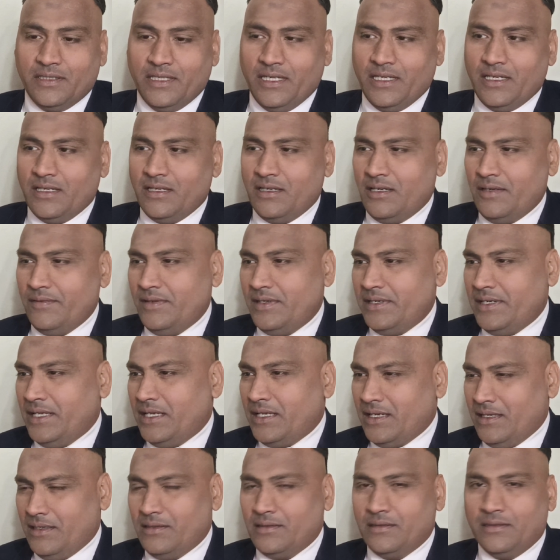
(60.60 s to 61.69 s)
then I will
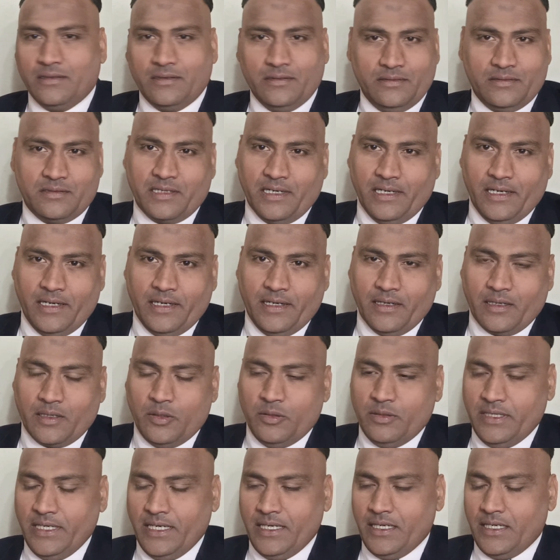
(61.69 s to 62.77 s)
take another trailhead
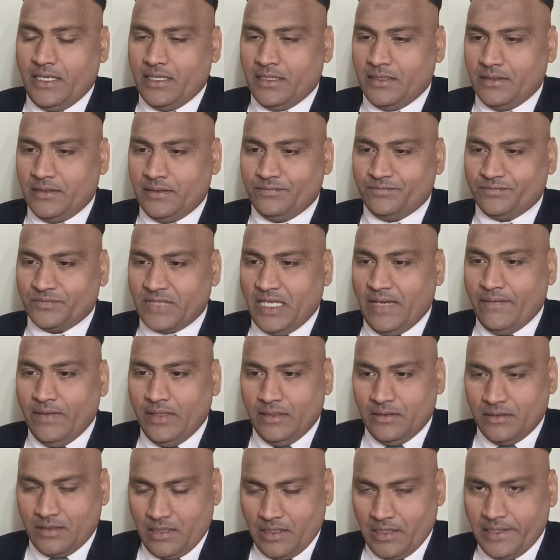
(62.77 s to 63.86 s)
account and I
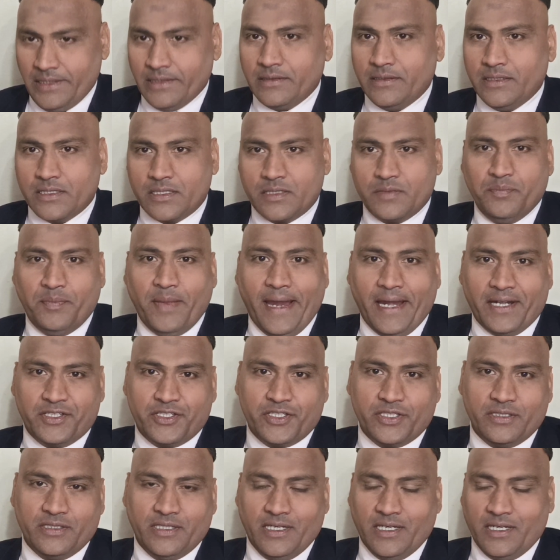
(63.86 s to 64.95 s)
will clear this
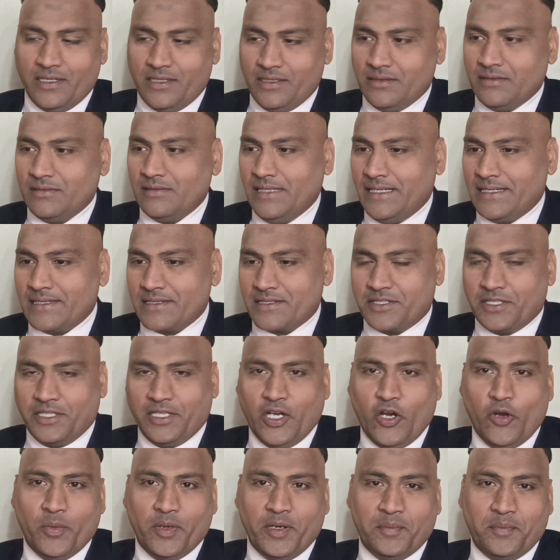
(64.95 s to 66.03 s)
badge, and let us
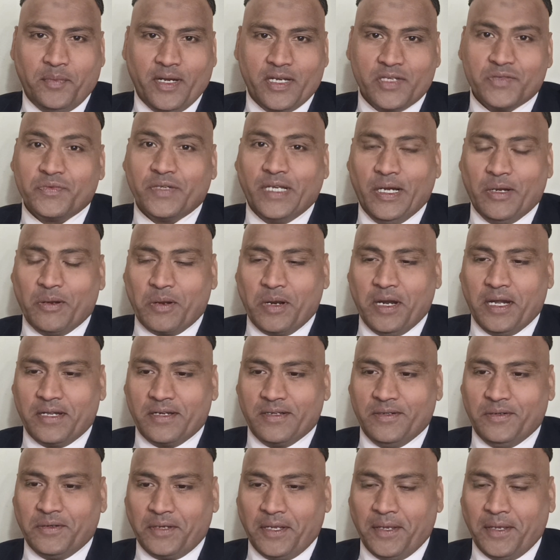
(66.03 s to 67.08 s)
see how many points we have got.